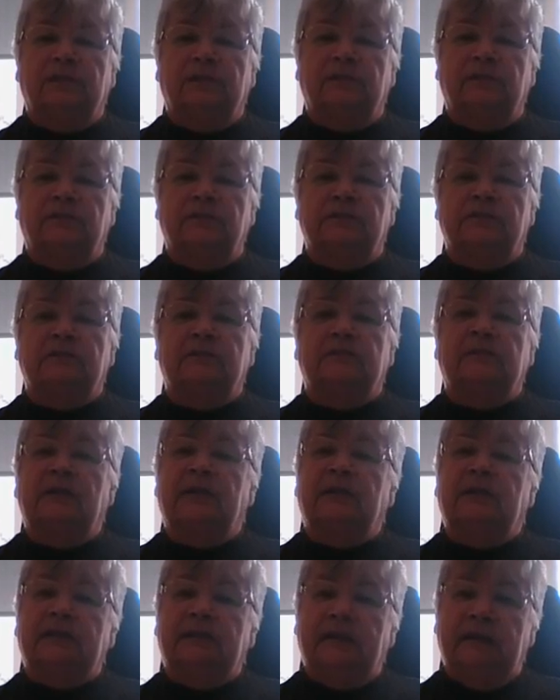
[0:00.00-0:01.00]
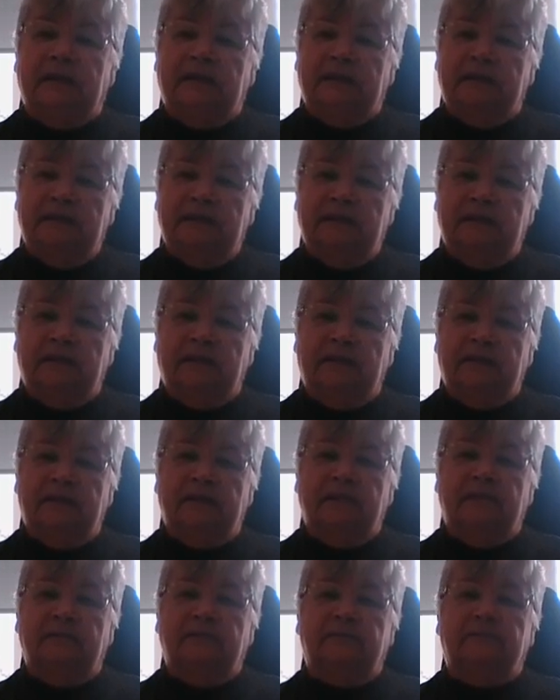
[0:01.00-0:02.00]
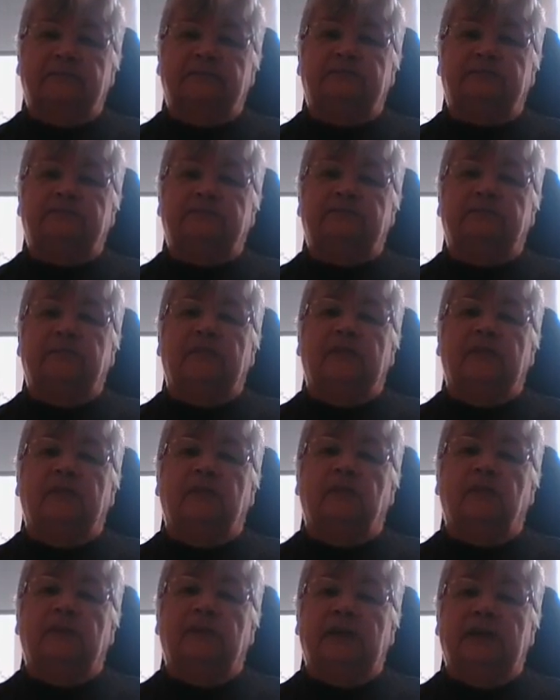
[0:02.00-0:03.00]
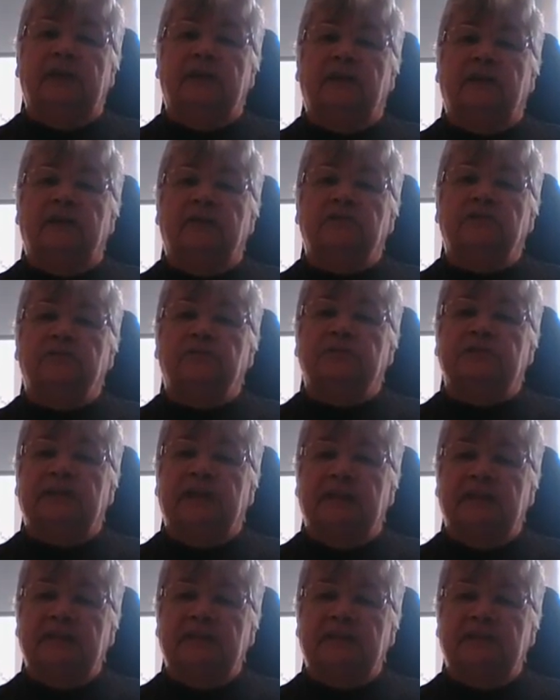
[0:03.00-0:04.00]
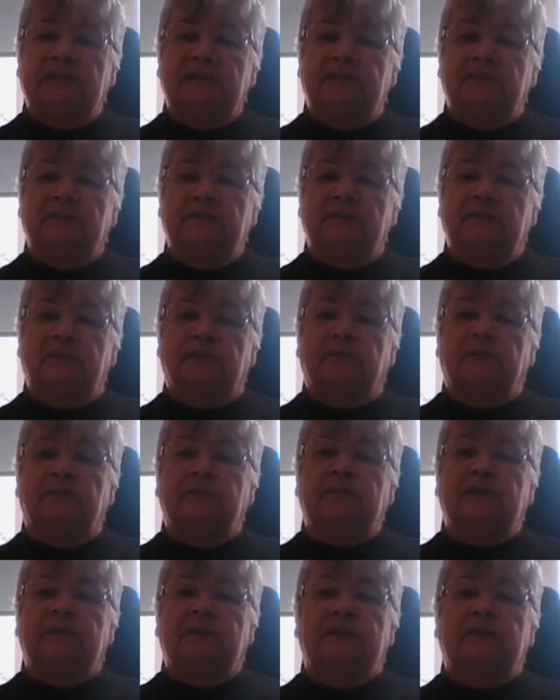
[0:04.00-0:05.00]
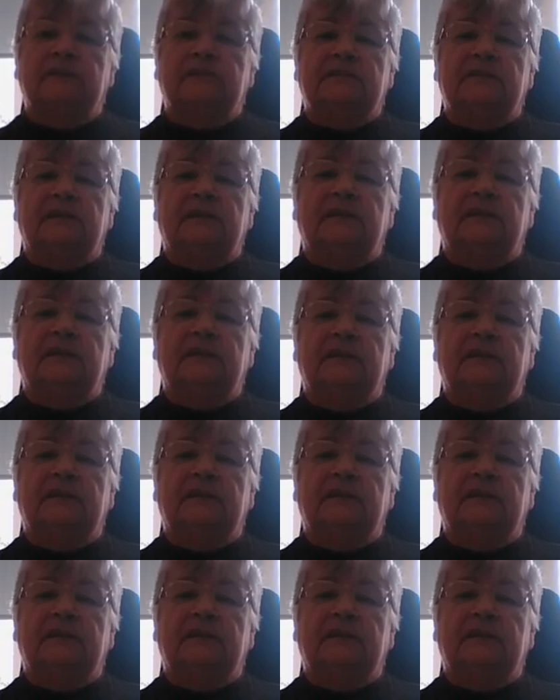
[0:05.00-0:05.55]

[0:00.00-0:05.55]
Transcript: years. Then he died. When Enosh was 90 years old, he had a son